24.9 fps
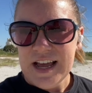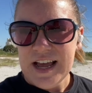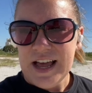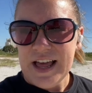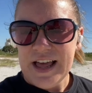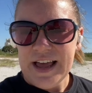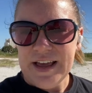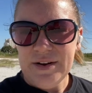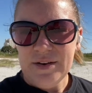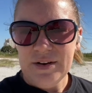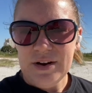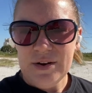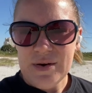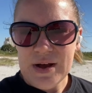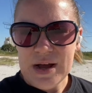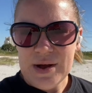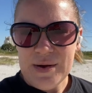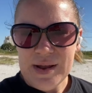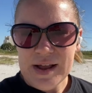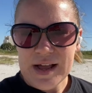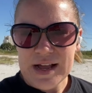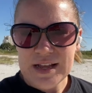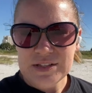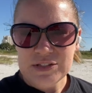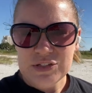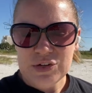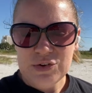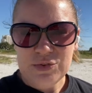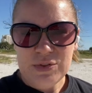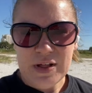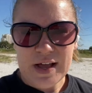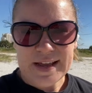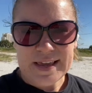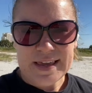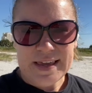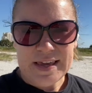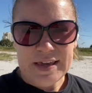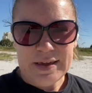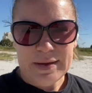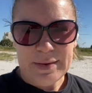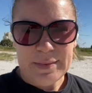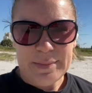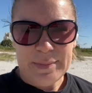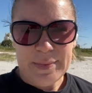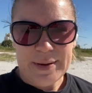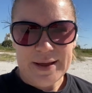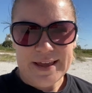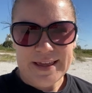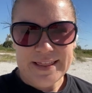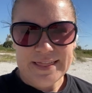I don't know how I got so lucky,
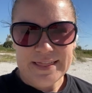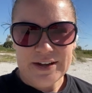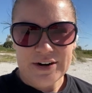but